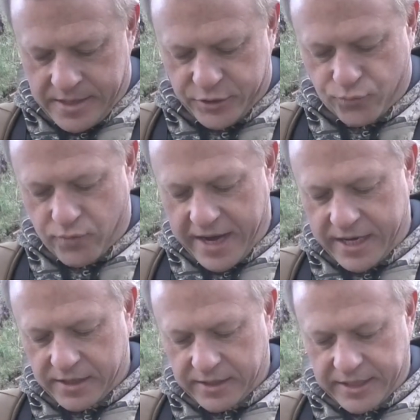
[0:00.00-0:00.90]
is
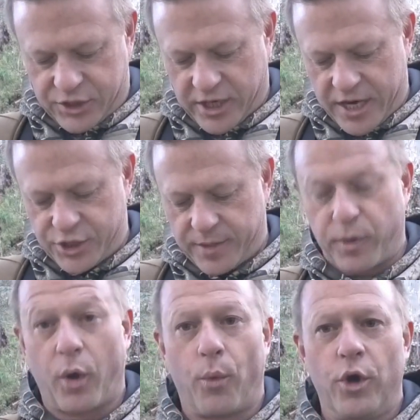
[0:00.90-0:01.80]
regularly changing
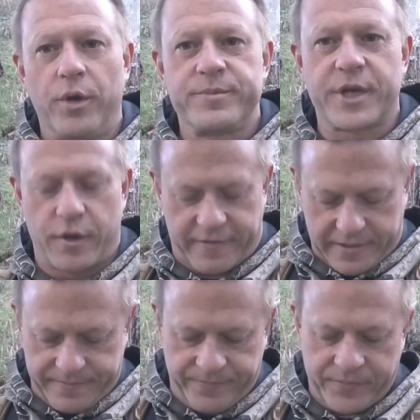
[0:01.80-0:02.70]
my worms over.